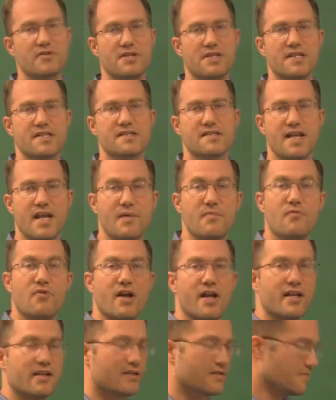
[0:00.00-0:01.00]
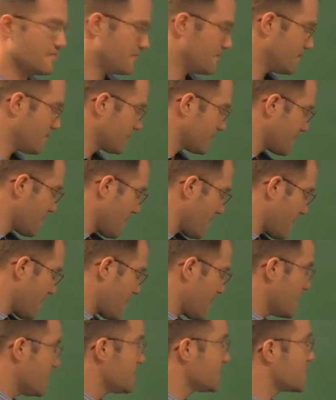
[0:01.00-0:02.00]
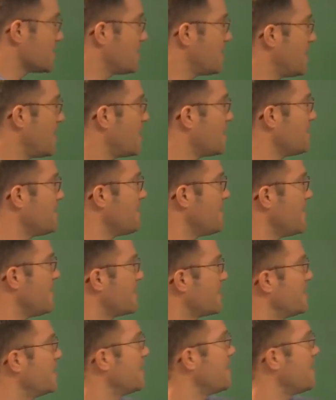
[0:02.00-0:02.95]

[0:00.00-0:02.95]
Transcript: it the same way. So let me make